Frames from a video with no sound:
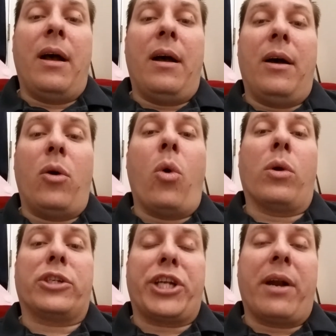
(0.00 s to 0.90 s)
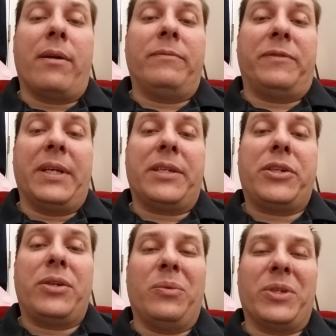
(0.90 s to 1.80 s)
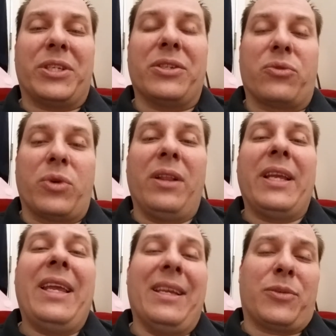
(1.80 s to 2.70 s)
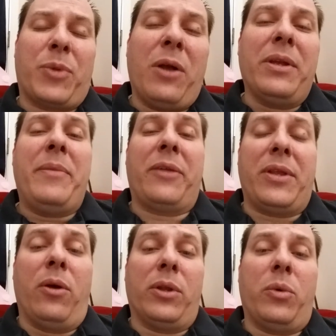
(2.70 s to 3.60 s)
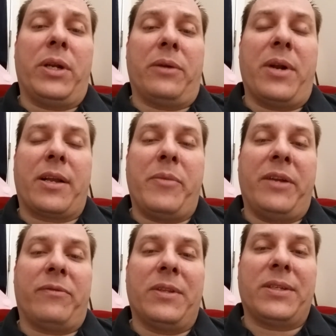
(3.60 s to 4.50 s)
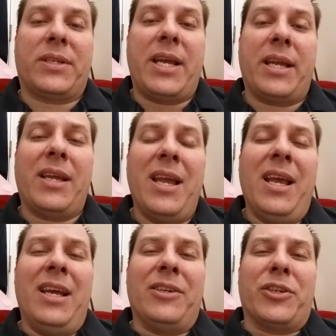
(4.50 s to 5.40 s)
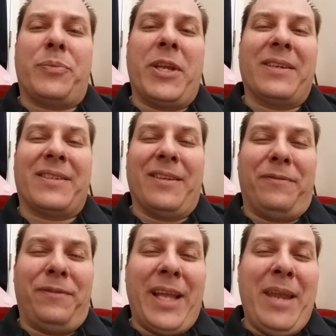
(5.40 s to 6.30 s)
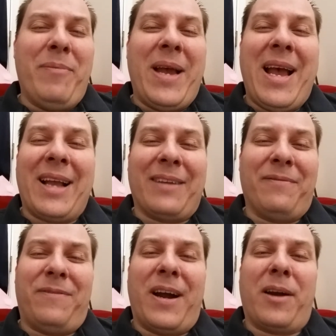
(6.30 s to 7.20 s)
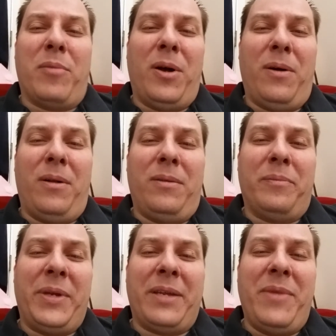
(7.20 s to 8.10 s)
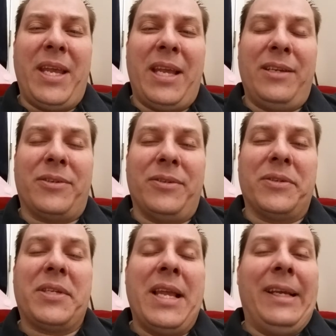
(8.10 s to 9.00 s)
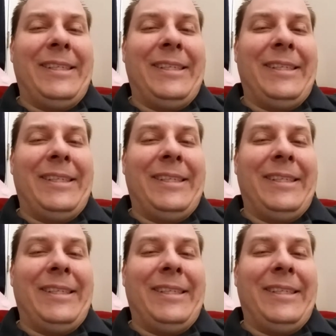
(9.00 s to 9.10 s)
uh, or fish, which is really, it's probably about the only one I'd recommend for this tank, just because the flameback and fireball pygmy angels,